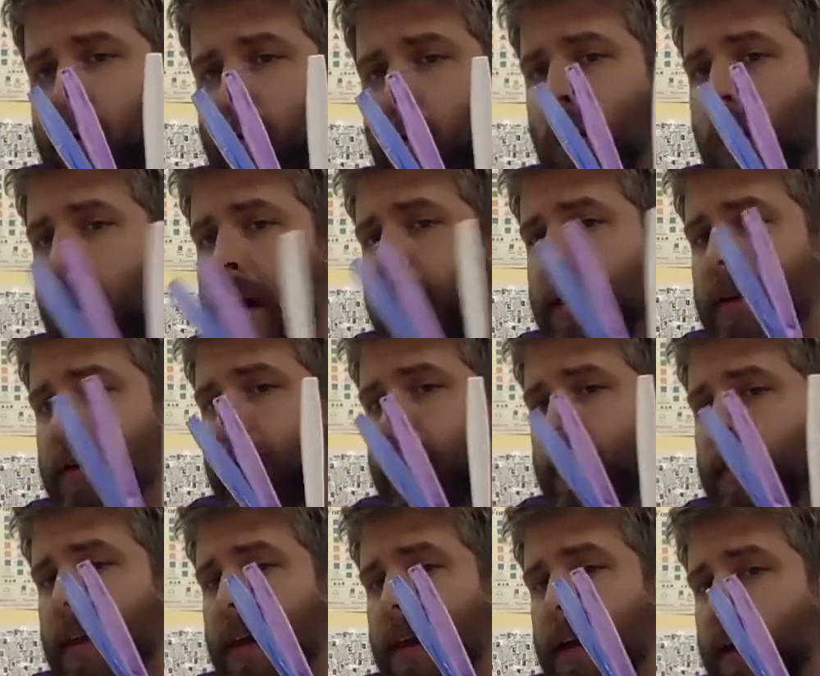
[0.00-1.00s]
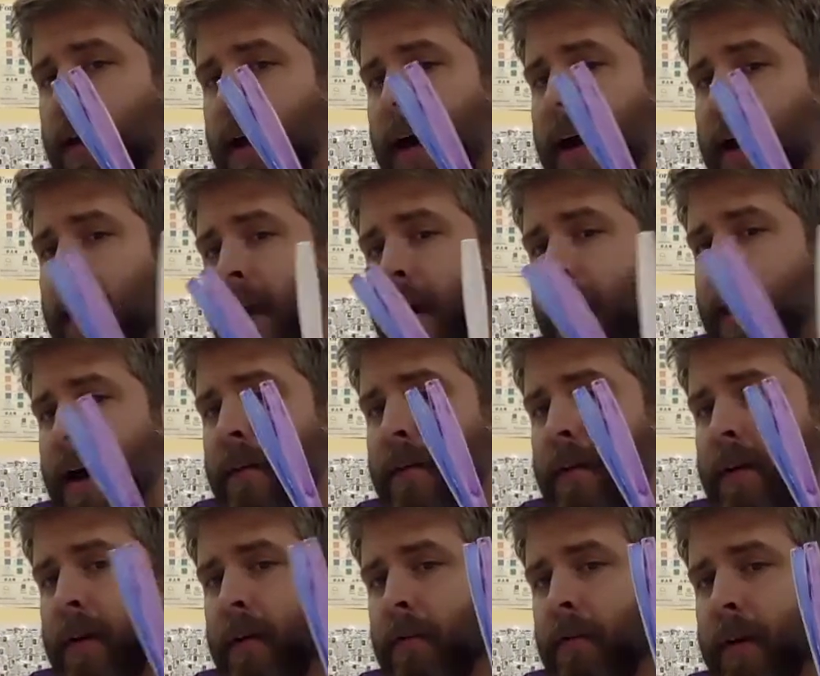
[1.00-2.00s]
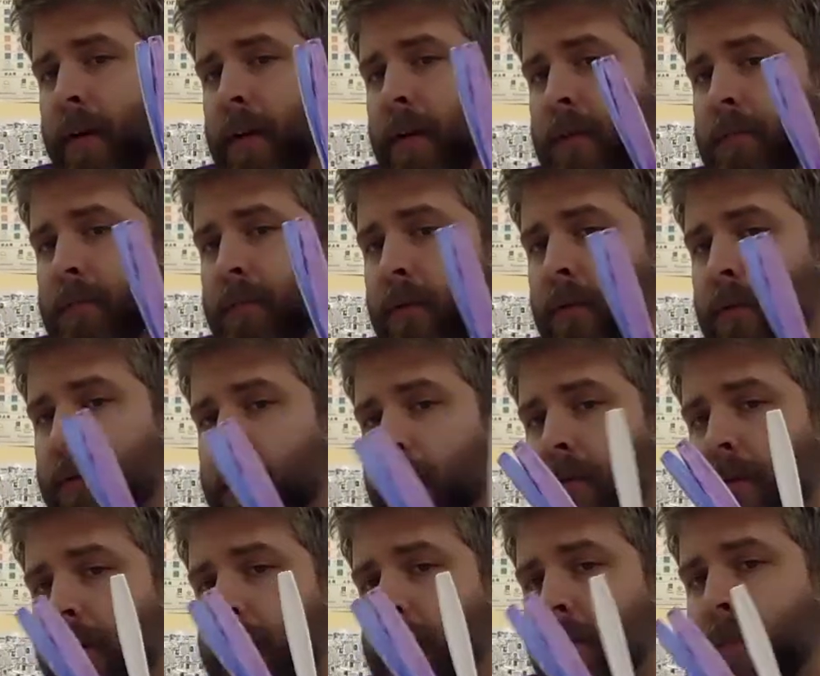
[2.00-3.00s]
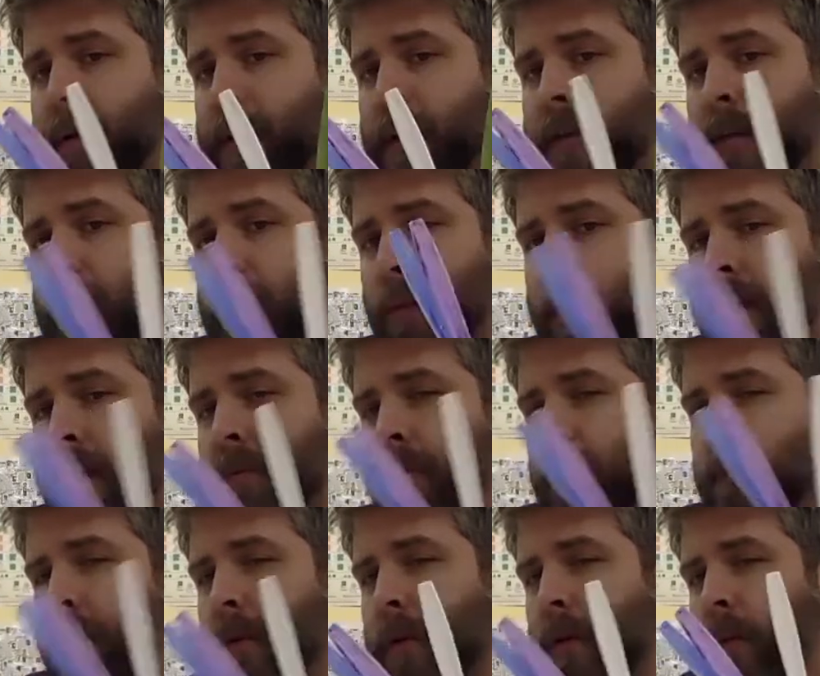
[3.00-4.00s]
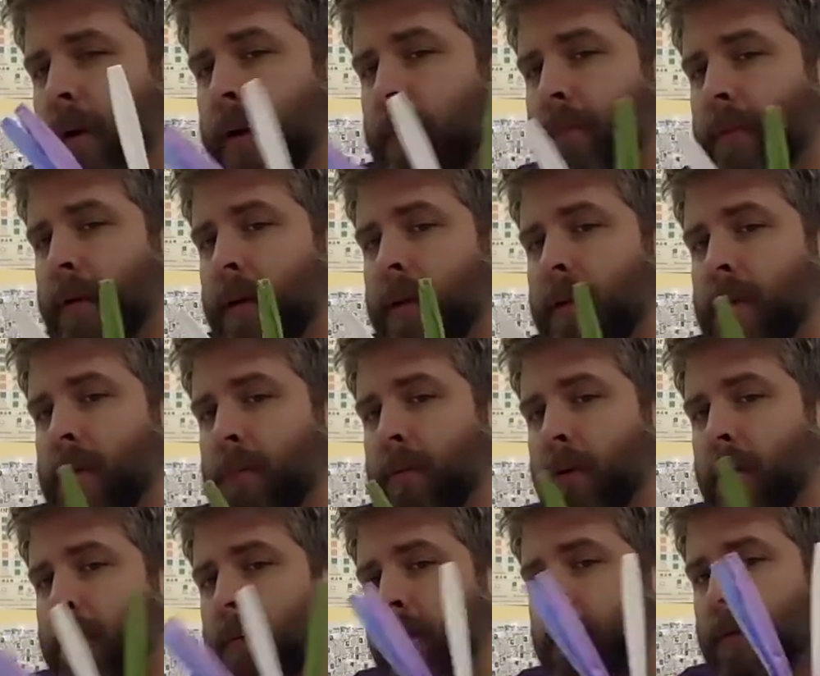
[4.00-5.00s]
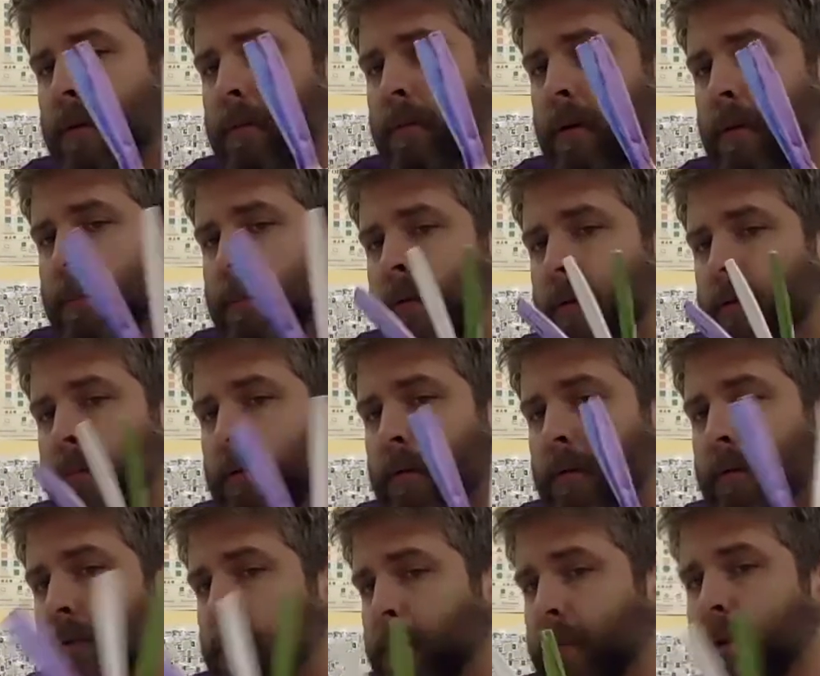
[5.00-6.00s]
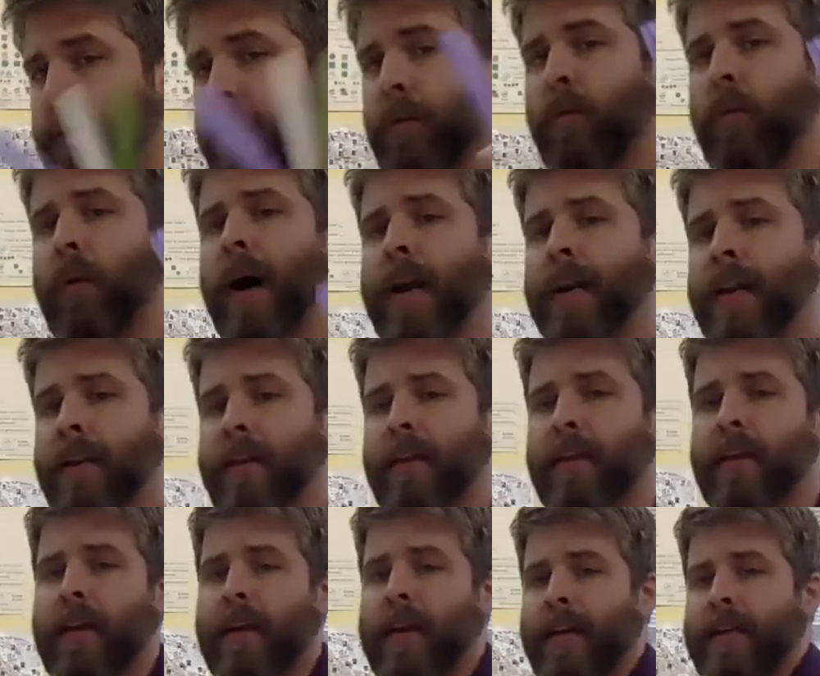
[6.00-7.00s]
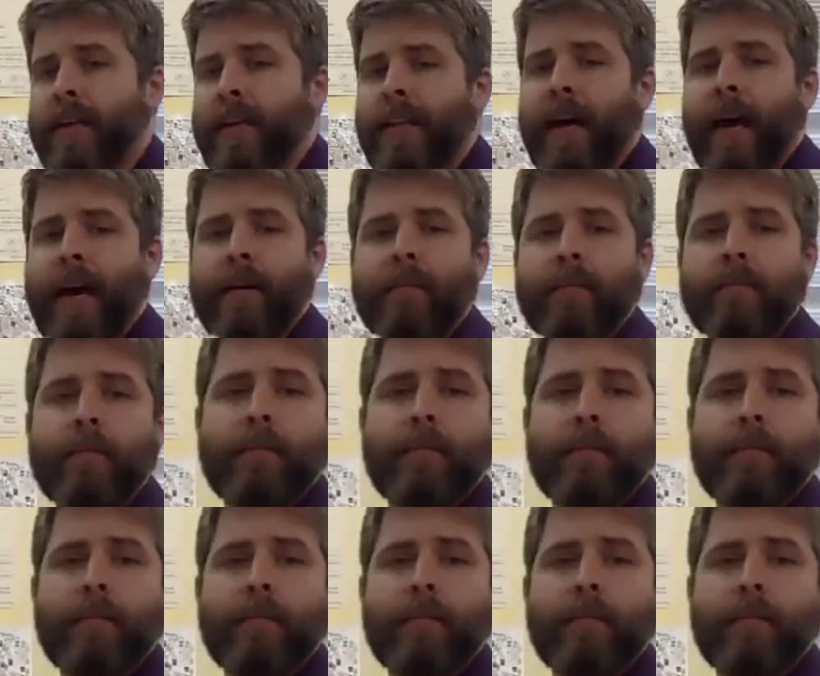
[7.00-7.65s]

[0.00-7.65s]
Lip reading: Why do you think I have a green spoon for the green beads and a white spoon for the white beads and the purple for the purple and the blue for the blue? Why do you think I did that?